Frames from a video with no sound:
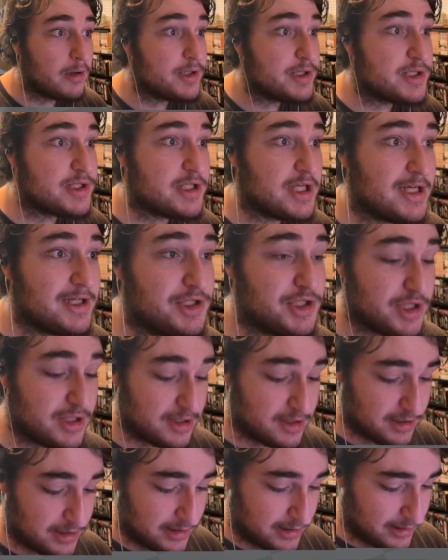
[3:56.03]

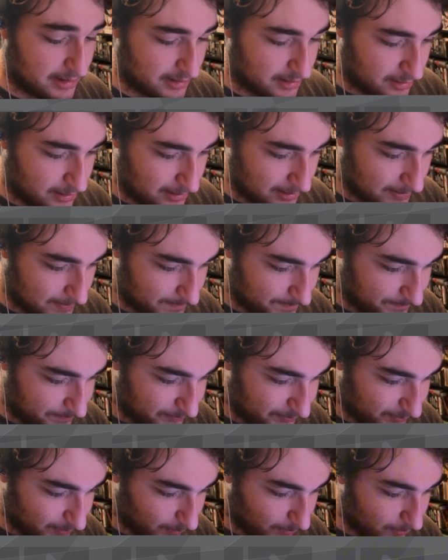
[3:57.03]
Sijin!
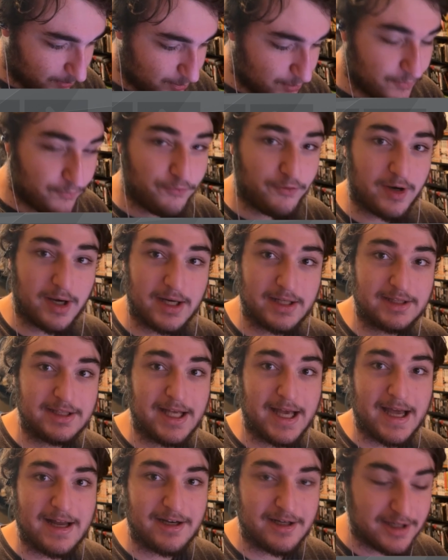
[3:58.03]
You
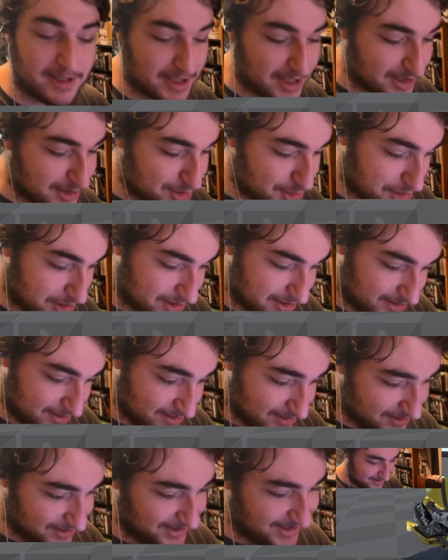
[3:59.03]
finally added an engine!